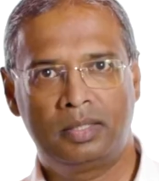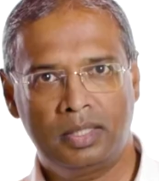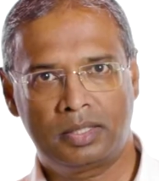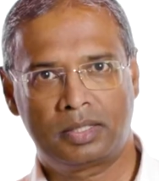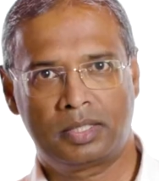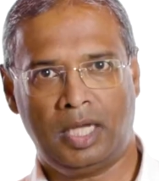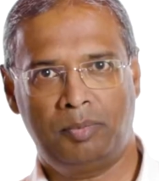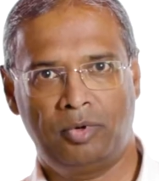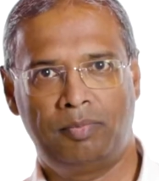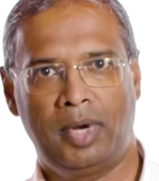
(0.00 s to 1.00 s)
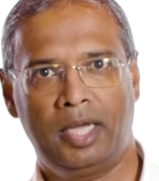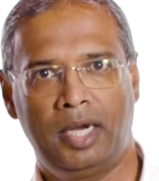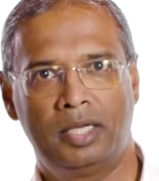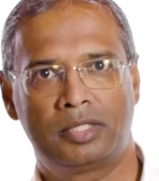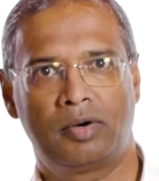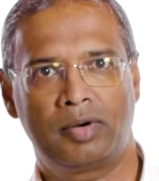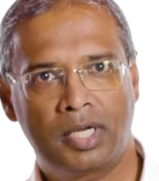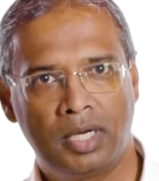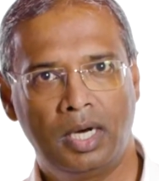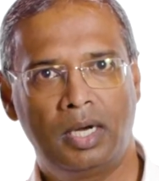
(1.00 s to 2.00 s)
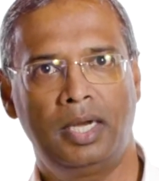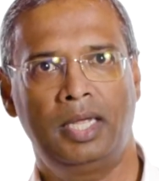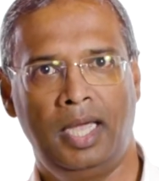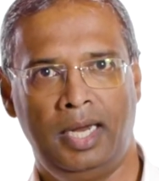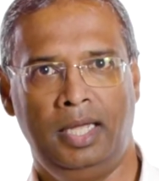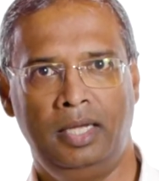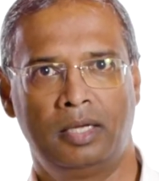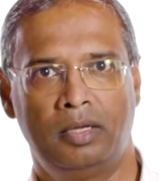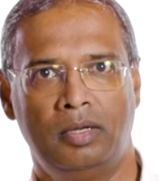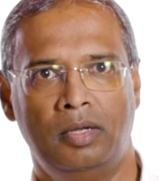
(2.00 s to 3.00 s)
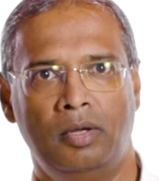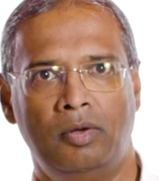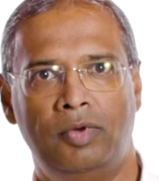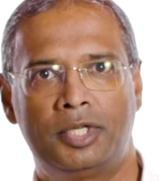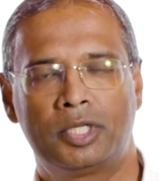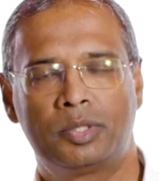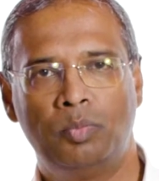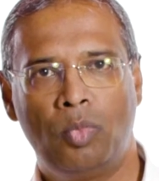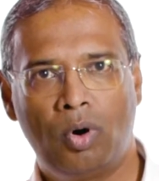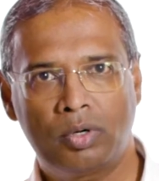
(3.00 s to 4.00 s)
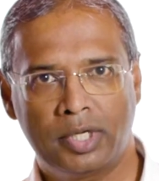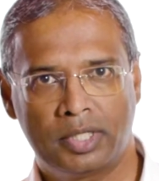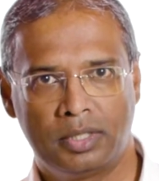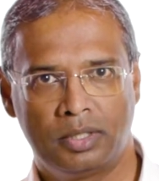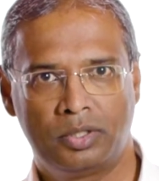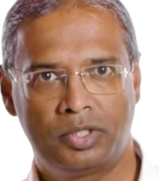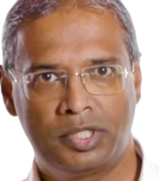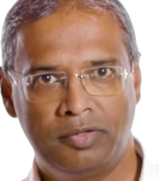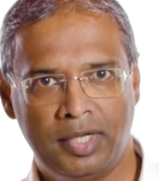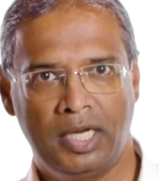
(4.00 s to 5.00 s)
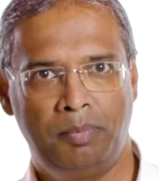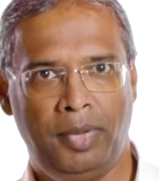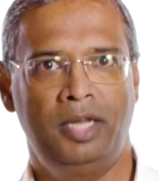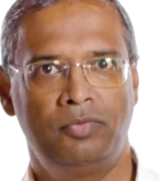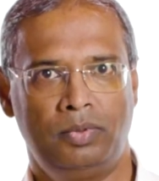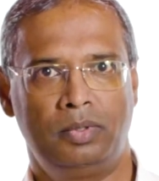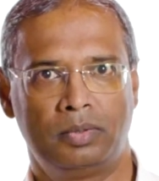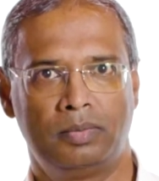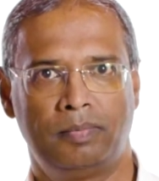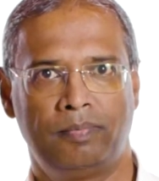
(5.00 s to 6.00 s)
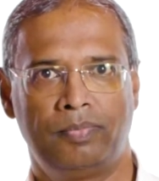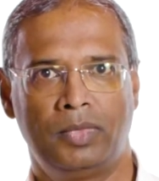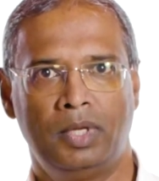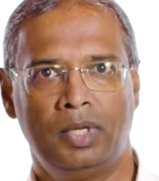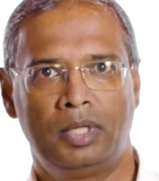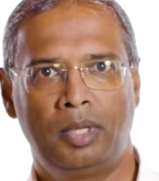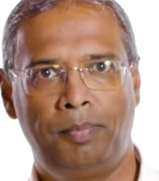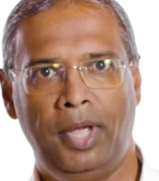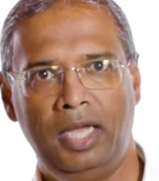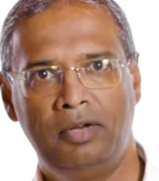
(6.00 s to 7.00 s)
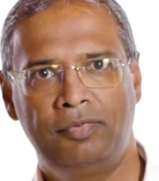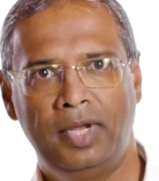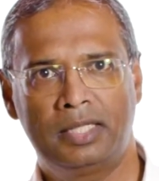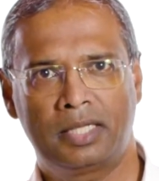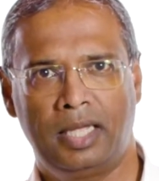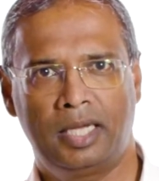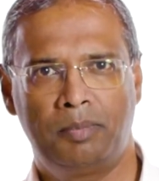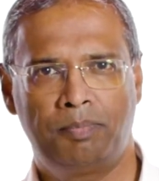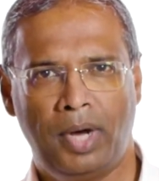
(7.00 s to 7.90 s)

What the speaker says: This type of migraine is a recurring headache, which is moderate to severely painful. The pain feels like it